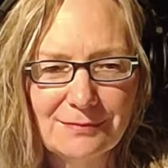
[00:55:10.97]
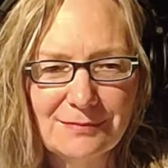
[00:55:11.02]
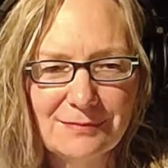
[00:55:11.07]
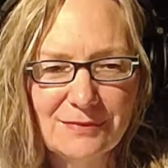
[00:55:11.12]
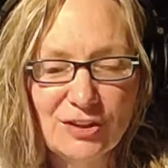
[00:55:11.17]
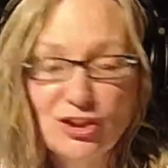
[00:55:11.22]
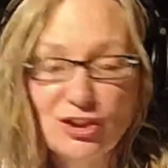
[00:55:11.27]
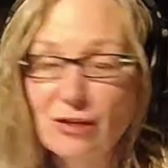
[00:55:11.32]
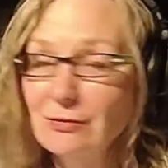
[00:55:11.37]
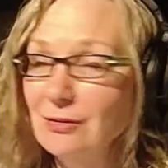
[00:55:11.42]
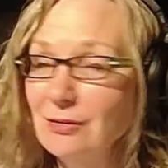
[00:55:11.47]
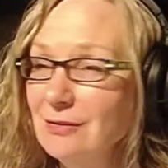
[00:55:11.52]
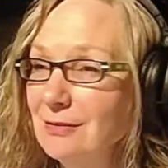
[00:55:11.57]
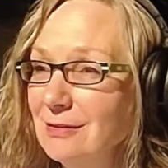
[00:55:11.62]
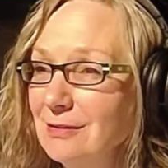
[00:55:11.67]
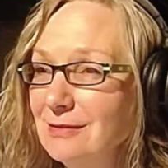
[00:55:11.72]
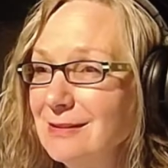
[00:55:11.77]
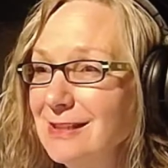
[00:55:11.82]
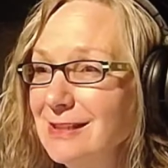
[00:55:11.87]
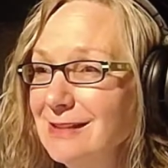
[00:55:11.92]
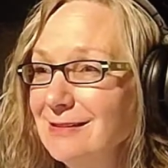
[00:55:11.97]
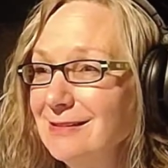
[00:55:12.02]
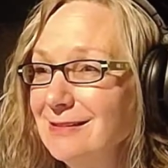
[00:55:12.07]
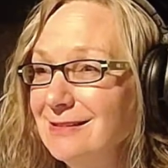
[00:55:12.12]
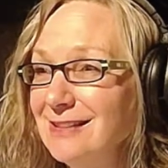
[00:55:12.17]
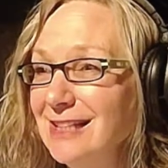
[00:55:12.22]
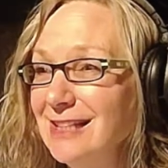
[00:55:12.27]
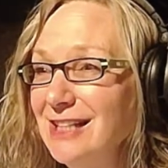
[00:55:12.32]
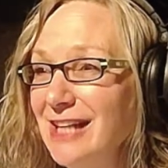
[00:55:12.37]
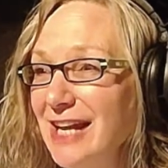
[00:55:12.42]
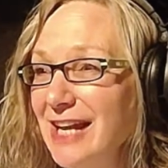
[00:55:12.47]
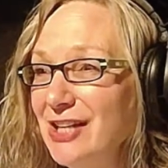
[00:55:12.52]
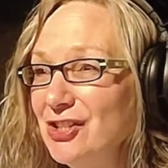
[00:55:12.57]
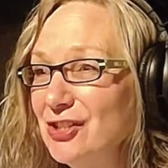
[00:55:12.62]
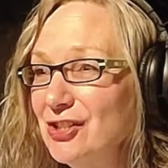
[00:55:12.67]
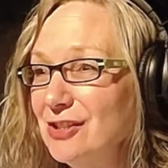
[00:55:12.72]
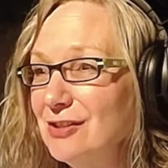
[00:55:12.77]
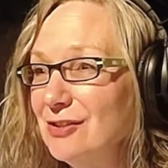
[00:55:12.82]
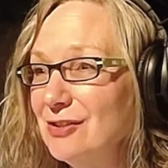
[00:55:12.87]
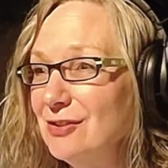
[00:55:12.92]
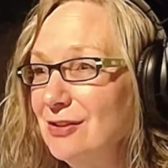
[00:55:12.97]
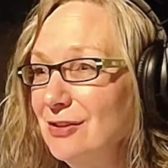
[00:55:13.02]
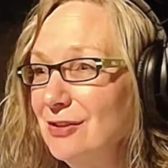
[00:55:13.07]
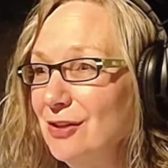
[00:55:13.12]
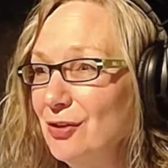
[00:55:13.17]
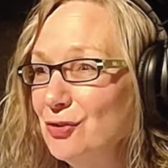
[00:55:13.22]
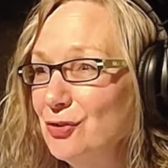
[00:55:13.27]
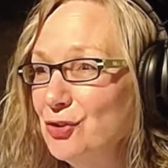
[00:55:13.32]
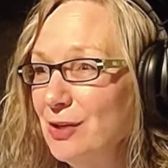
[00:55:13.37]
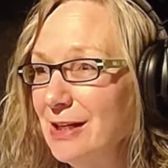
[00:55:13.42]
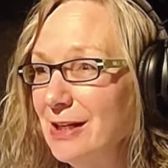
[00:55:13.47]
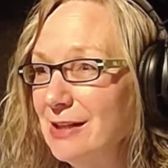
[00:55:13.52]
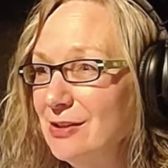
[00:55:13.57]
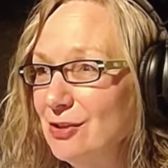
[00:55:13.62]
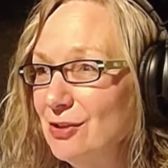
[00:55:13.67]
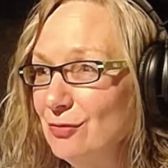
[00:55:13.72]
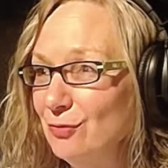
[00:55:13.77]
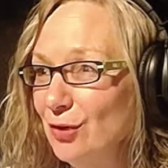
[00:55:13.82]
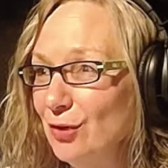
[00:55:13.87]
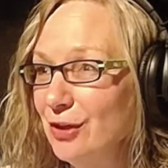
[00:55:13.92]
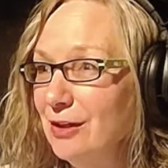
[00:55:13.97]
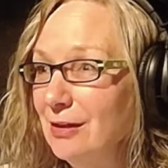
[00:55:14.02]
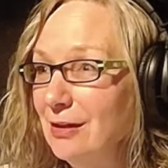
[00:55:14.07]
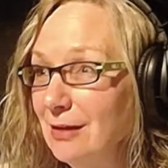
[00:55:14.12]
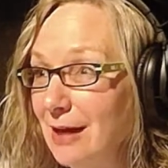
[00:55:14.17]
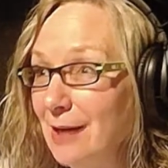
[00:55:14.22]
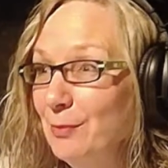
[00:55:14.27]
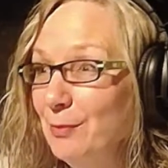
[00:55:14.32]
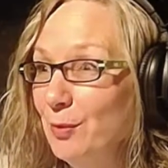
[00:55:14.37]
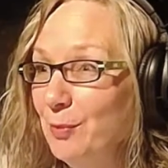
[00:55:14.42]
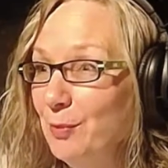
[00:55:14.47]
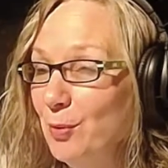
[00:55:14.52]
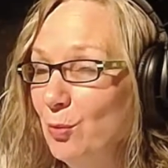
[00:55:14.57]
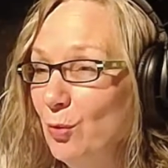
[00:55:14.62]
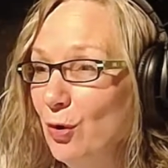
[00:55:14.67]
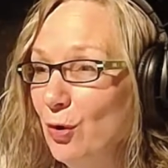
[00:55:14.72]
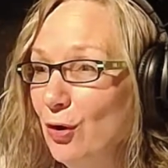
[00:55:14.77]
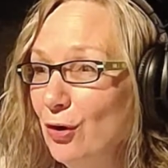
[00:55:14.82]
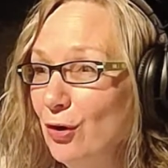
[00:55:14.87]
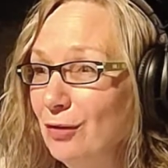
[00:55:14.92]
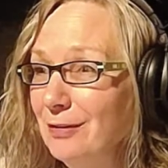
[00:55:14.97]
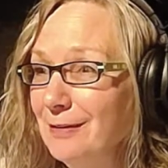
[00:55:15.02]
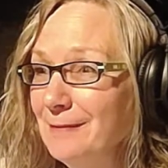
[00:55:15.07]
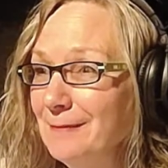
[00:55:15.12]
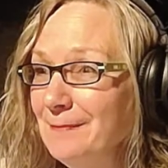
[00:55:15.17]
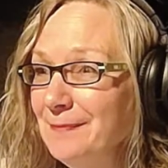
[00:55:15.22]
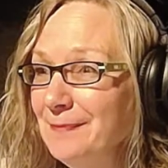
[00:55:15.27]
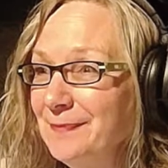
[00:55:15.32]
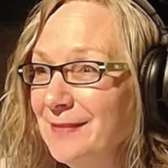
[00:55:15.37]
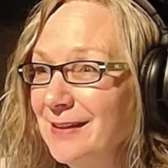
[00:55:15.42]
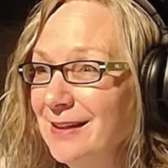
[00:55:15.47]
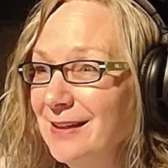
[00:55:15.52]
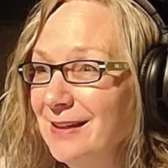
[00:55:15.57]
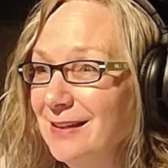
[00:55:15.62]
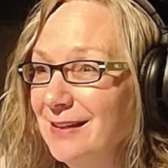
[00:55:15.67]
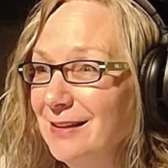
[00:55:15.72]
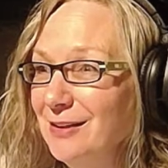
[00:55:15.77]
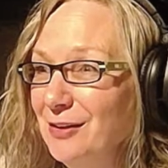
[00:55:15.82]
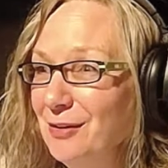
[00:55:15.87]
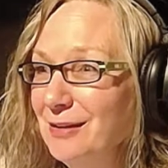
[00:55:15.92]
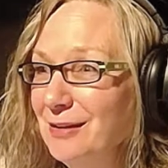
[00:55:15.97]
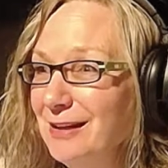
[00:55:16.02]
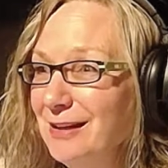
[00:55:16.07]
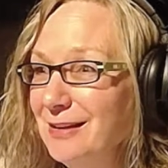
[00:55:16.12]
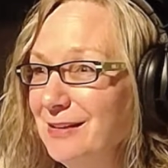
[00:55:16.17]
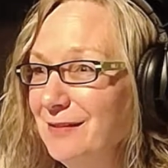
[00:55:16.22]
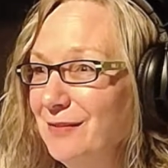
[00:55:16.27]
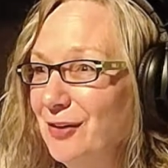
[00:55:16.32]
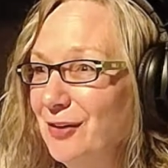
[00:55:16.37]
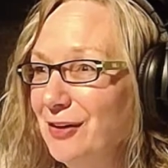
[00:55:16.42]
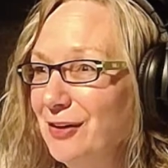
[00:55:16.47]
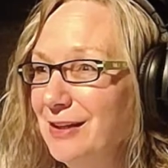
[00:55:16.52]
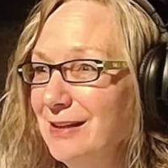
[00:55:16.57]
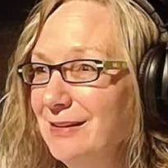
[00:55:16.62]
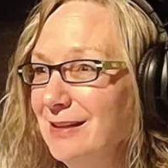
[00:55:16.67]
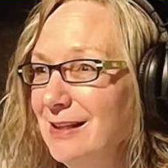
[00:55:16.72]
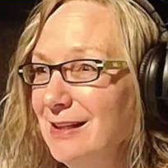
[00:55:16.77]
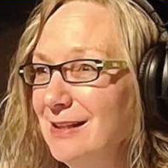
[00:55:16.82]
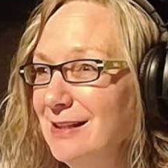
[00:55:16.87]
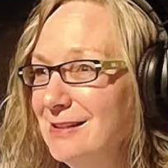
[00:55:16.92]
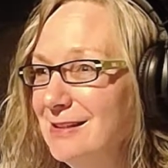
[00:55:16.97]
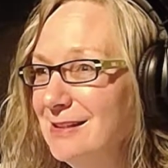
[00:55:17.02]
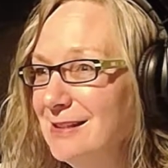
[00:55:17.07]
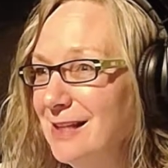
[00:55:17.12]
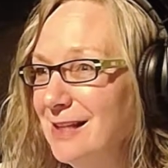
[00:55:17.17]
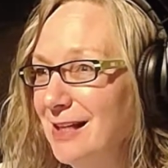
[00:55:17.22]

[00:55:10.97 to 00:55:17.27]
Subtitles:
young teenagers, trying to run and climb up a wall. Like they've got in these.